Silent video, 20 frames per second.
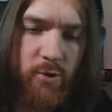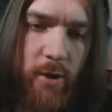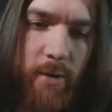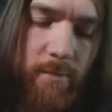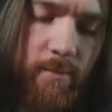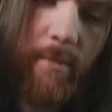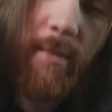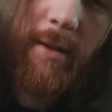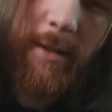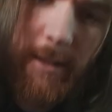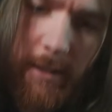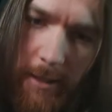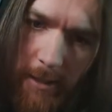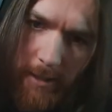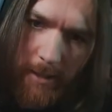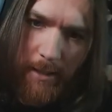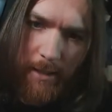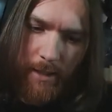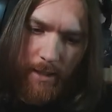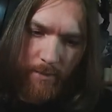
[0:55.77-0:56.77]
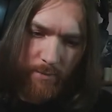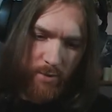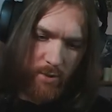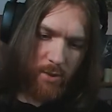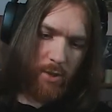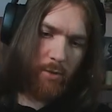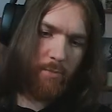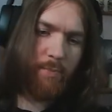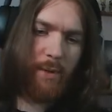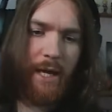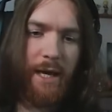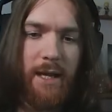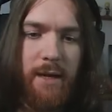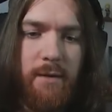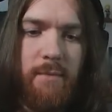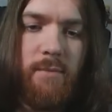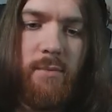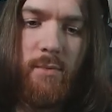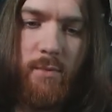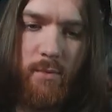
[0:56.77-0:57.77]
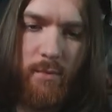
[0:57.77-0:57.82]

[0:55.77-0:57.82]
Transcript: It's great. I'm just jumping in